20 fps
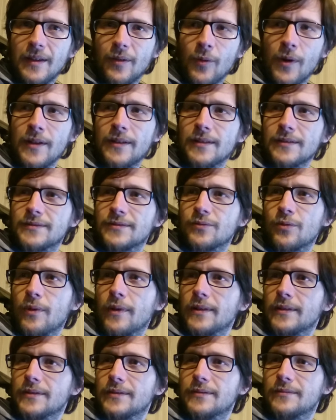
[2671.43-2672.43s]
the, the
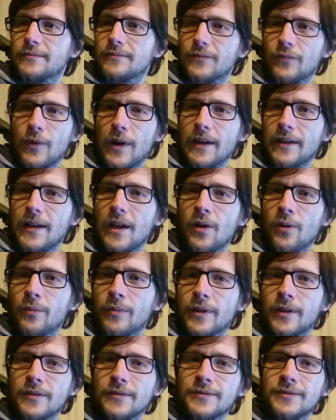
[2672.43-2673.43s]
greatest one
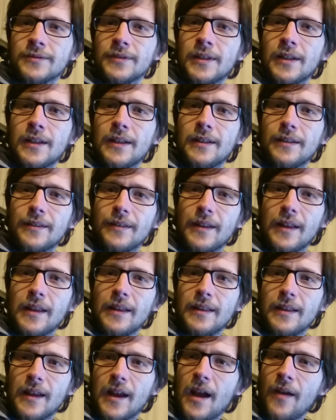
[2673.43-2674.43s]
right now because
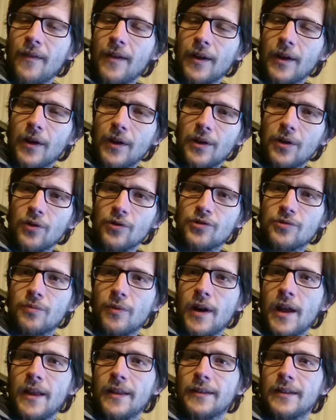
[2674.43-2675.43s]
they, they have a
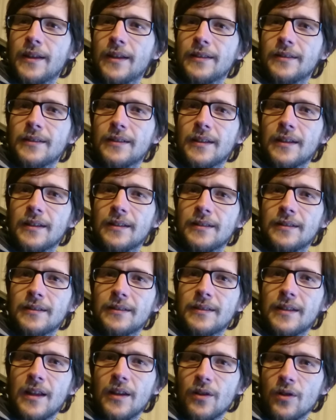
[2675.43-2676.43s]
huge brand
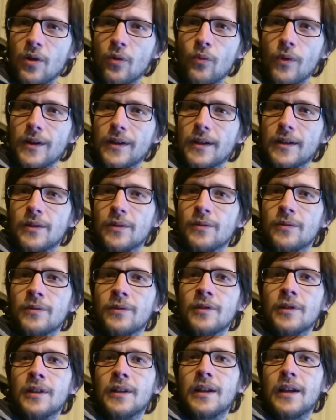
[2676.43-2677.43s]
and they, they know
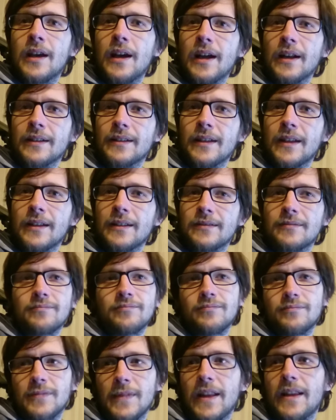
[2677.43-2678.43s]
what they do
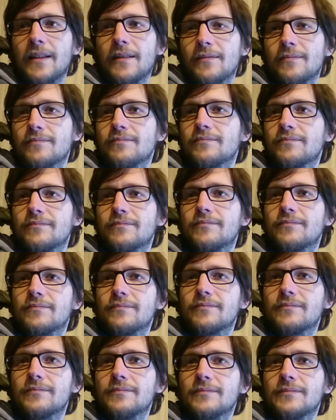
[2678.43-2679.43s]
and they they
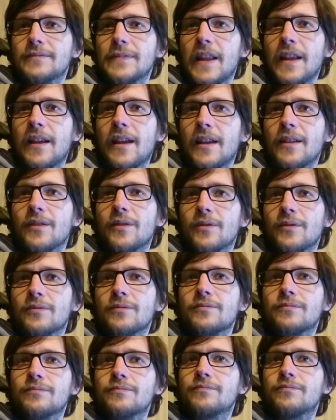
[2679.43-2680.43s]

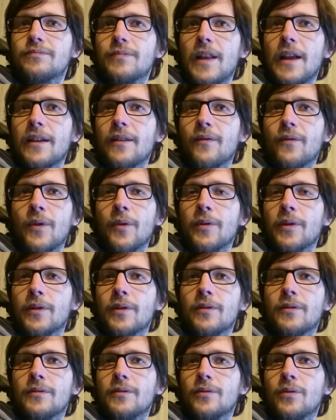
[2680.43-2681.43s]
they can do
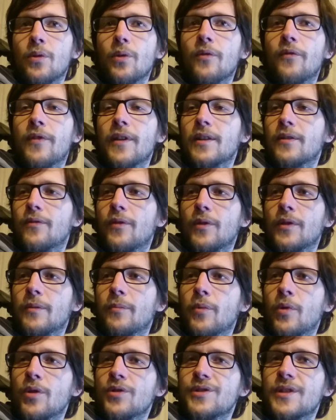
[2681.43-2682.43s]
like very cool
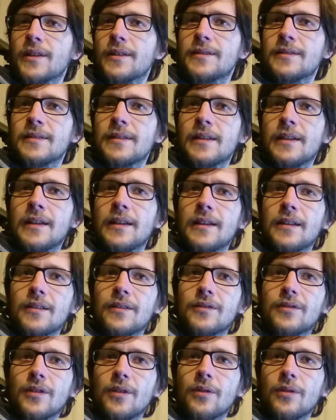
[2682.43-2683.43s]
things for the project